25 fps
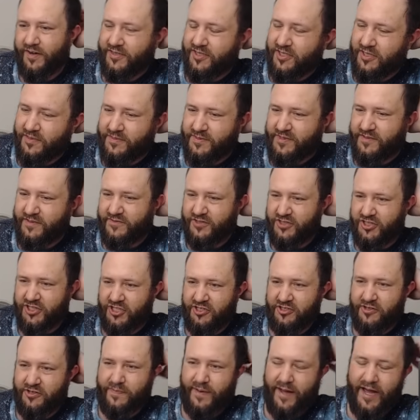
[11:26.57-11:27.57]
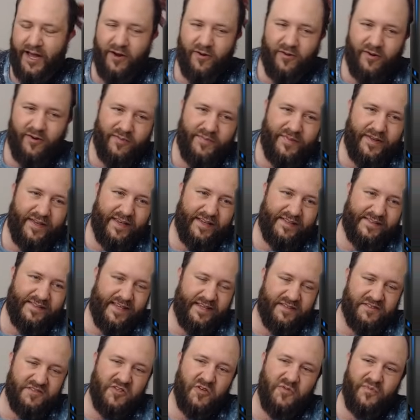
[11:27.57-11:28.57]
in terms of sheer power because
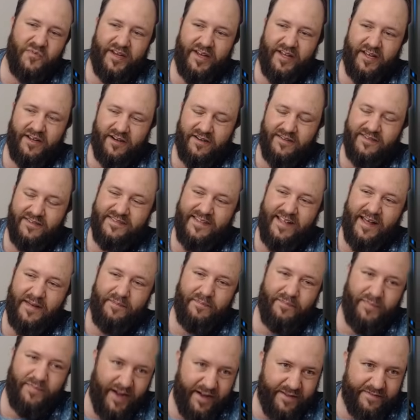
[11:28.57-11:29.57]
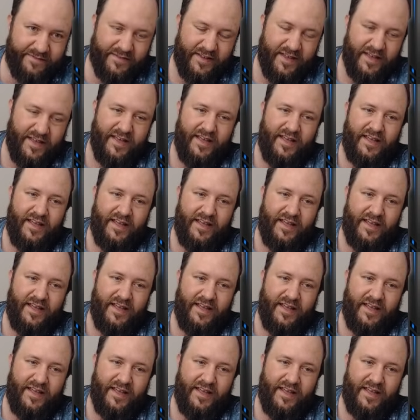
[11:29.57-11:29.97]
he has so many cards that buff